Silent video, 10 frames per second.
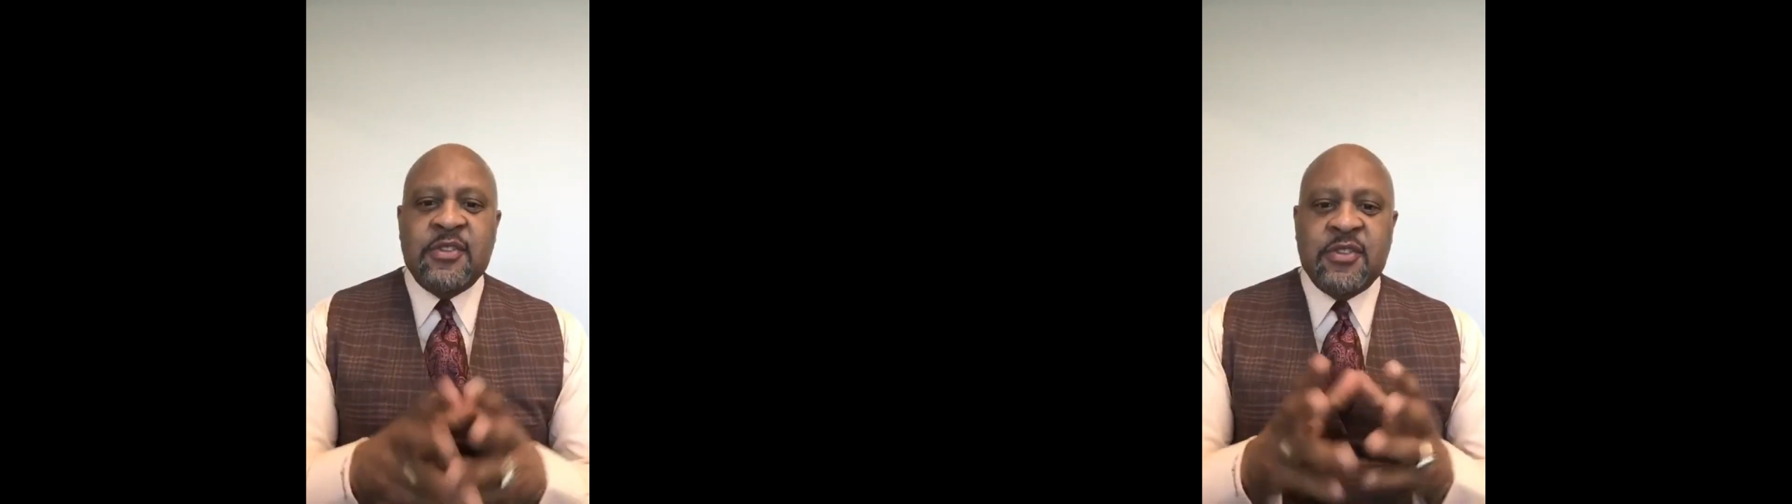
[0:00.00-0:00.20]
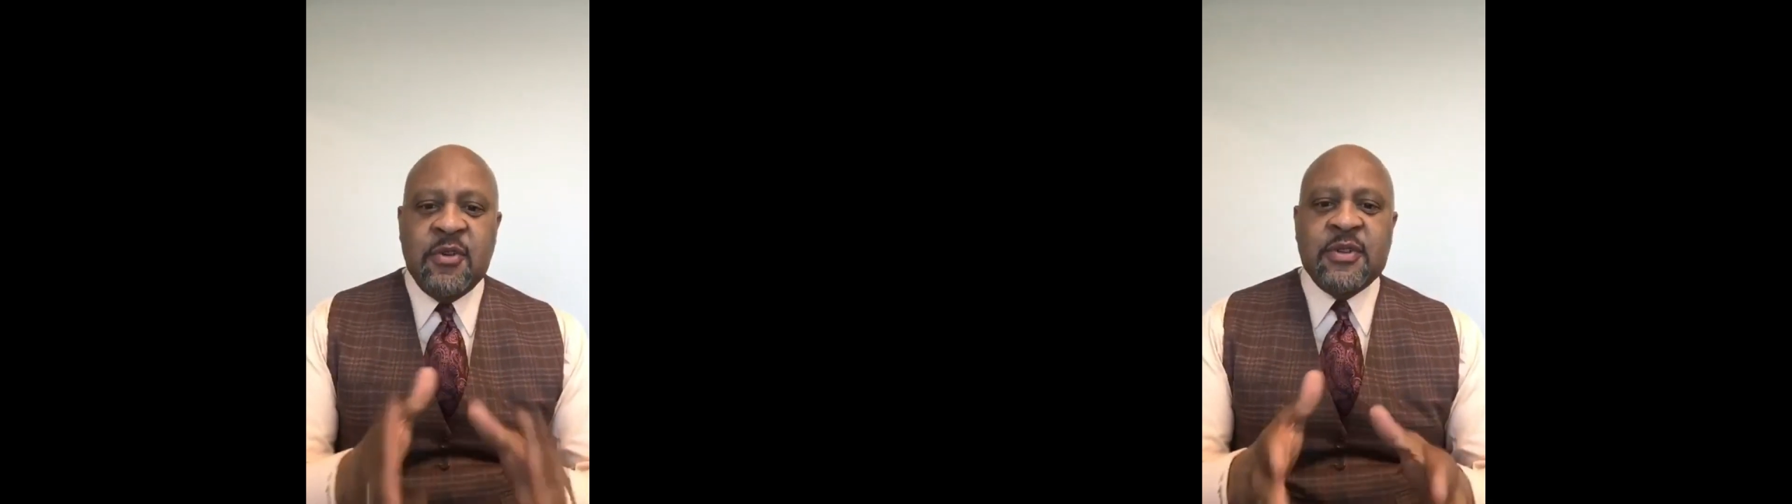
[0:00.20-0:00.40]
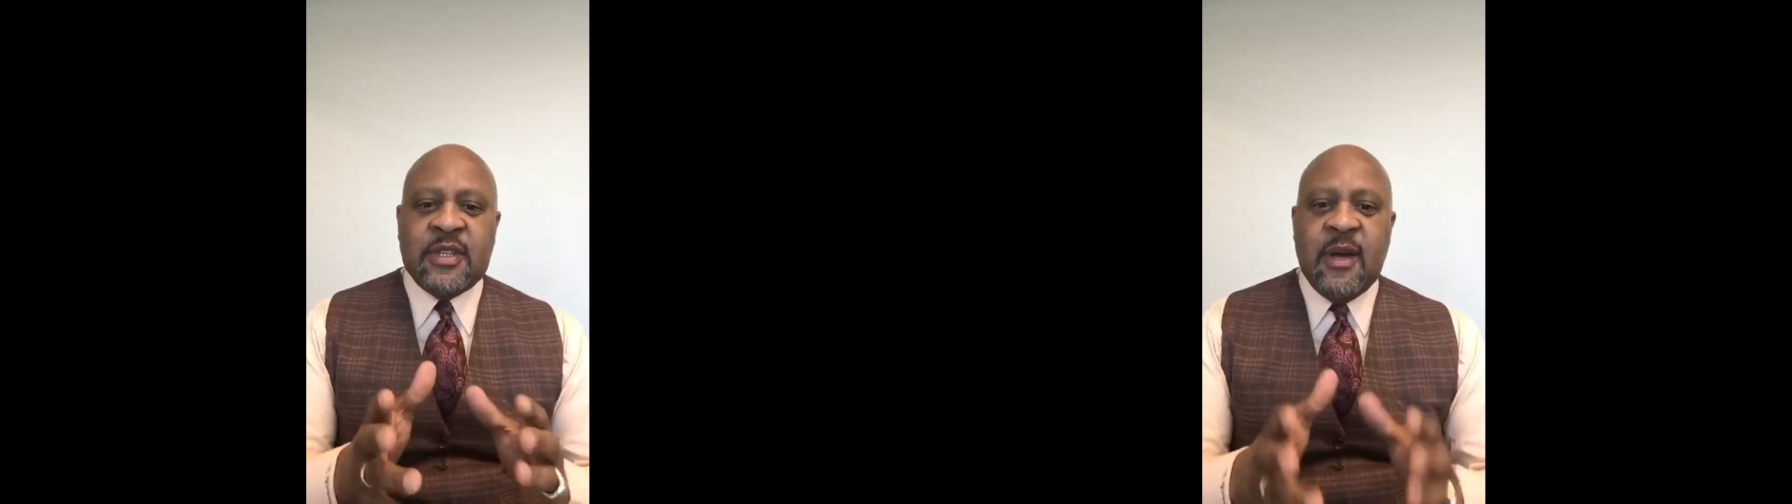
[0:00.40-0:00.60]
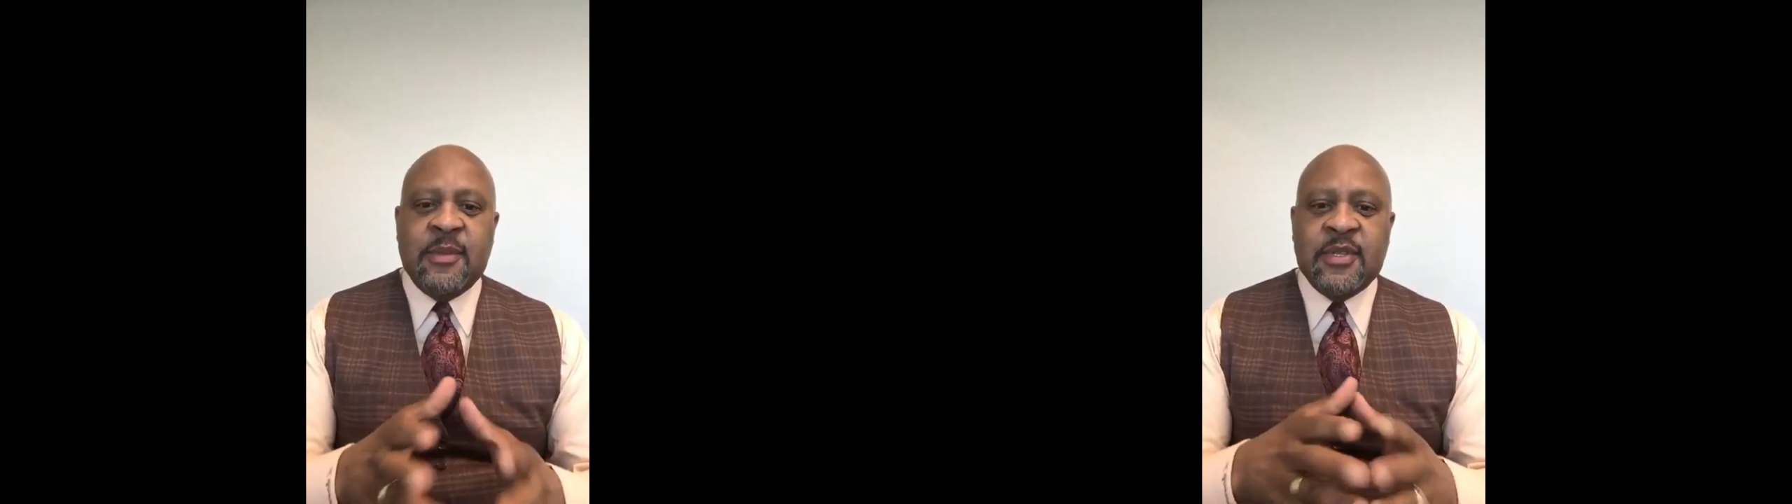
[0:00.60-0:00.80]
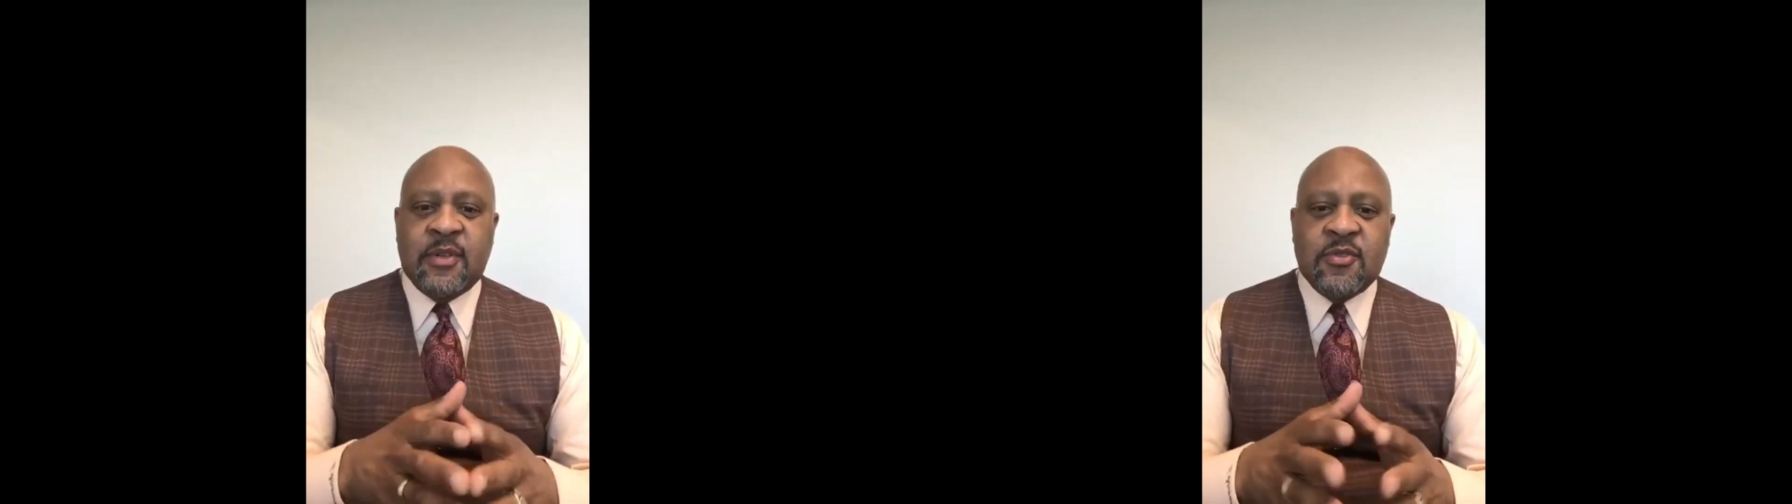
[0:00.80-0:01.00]
Insurance
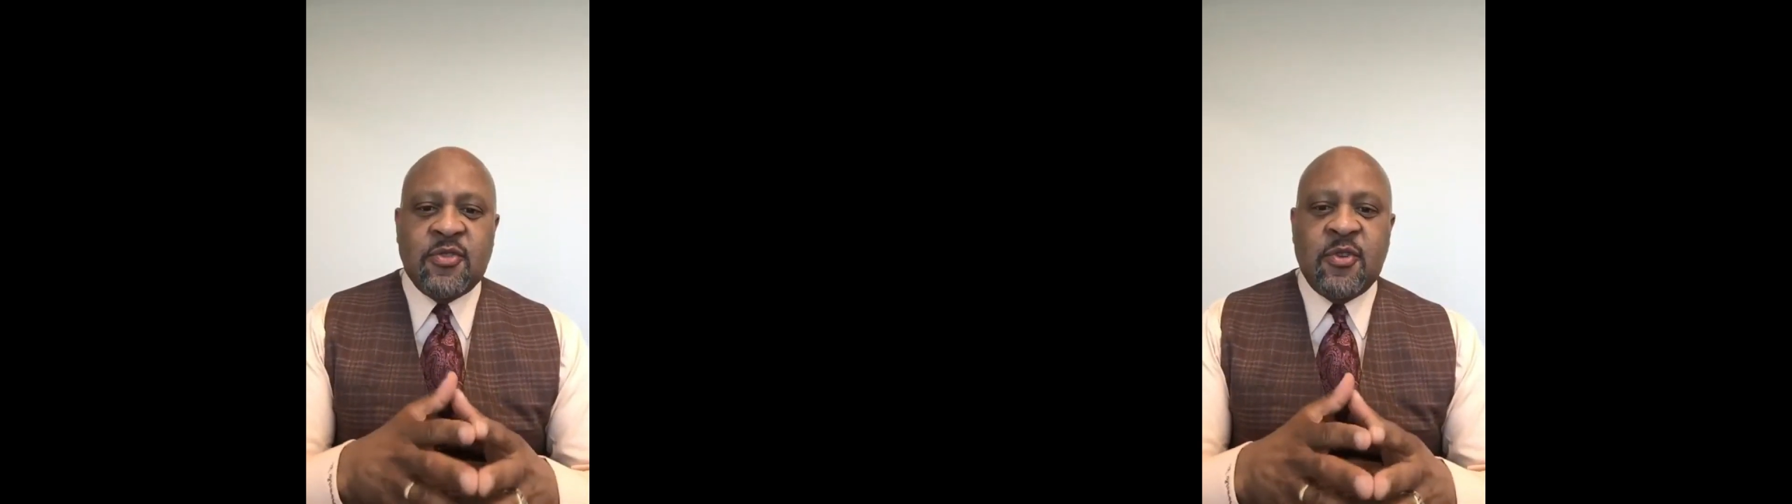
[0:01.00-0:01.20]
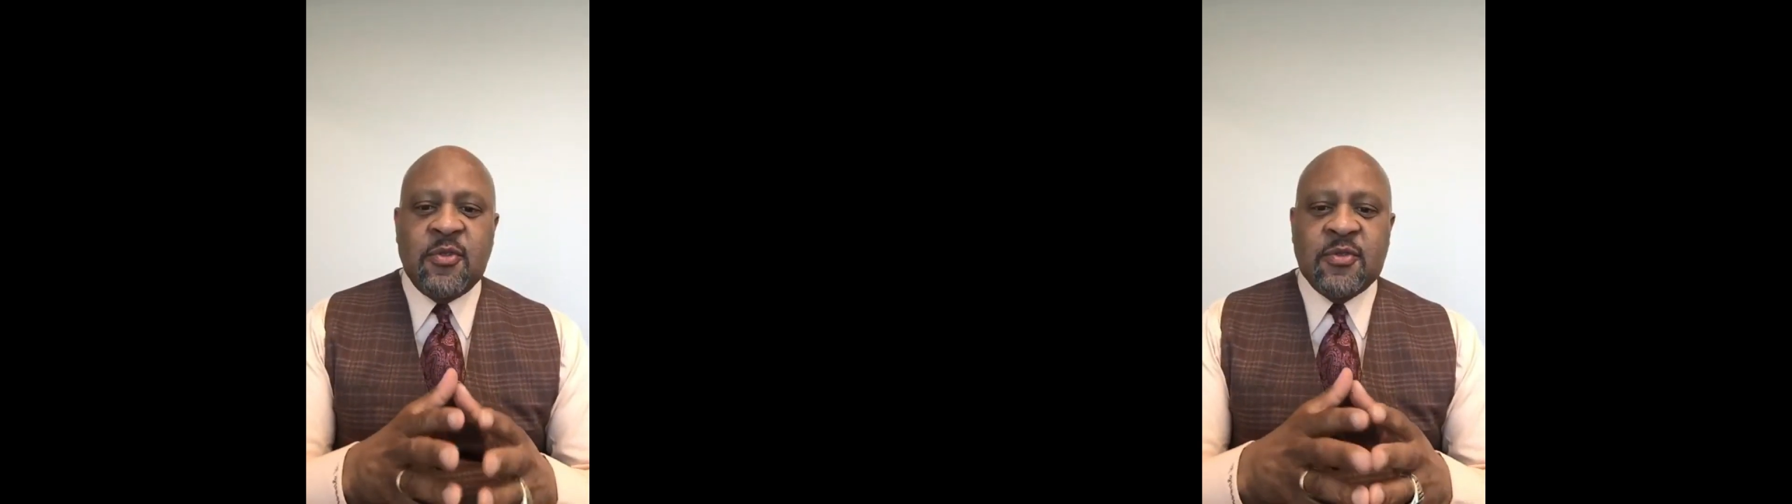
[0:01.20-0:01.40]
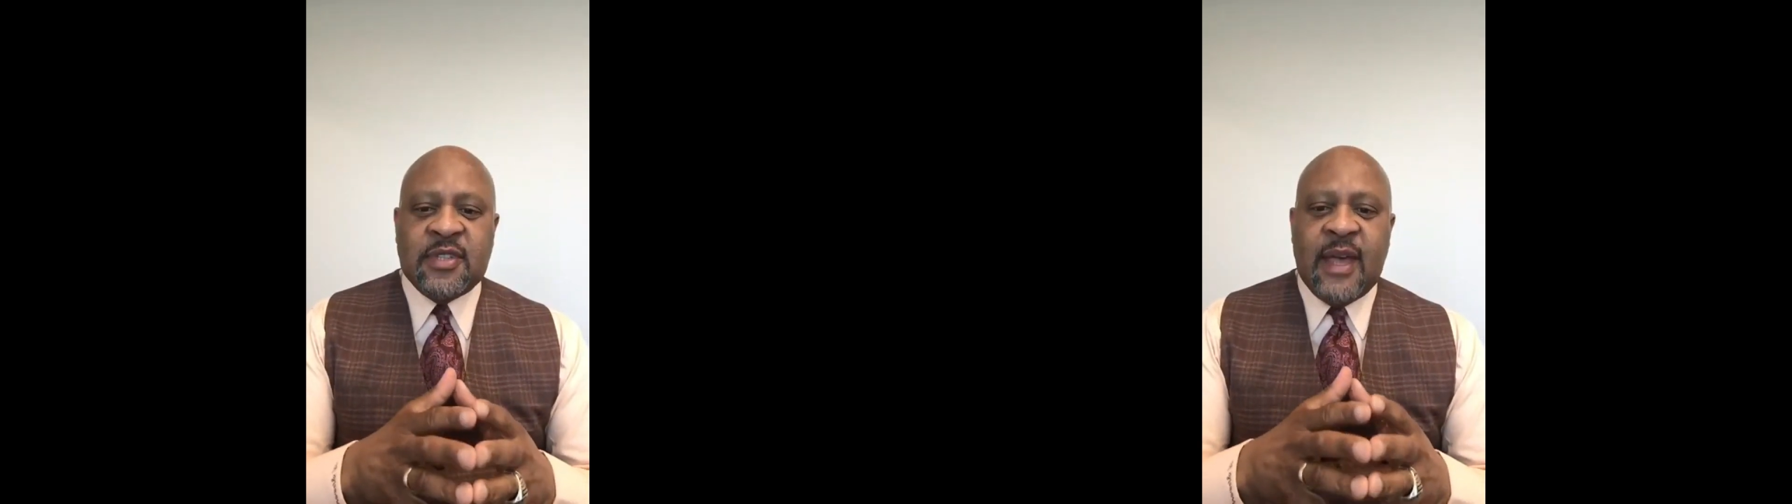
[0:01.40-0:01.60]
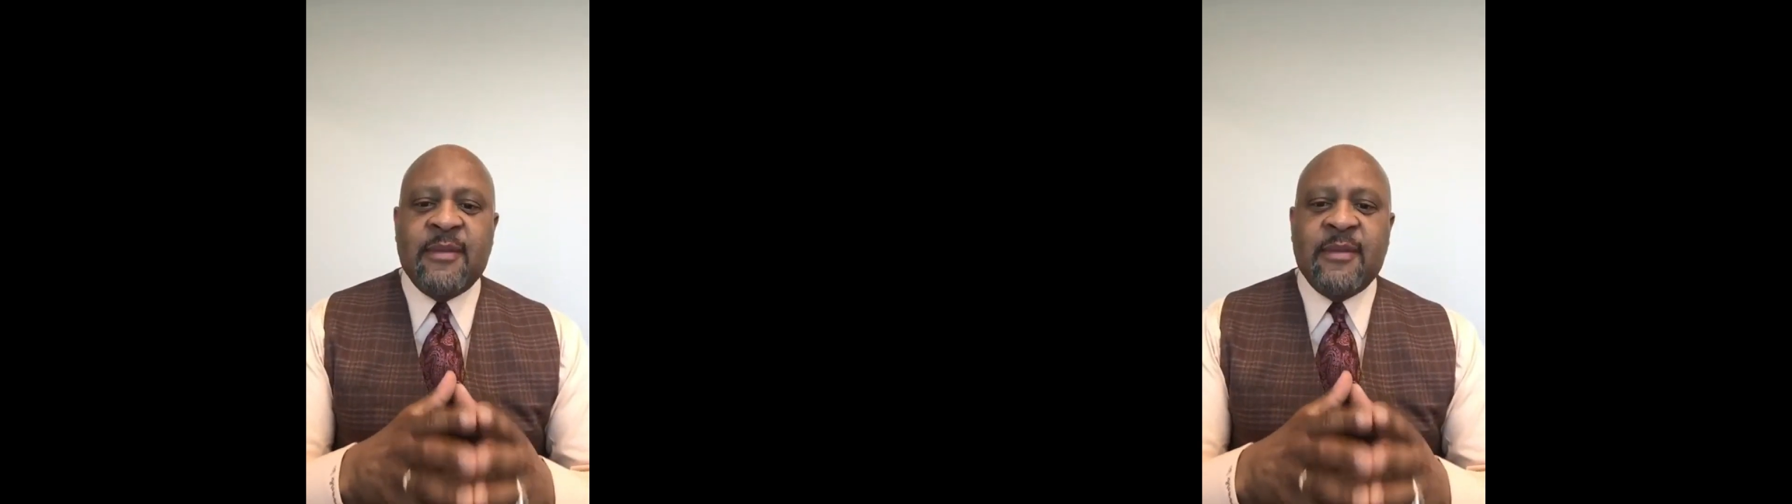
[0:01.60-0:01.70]
companies control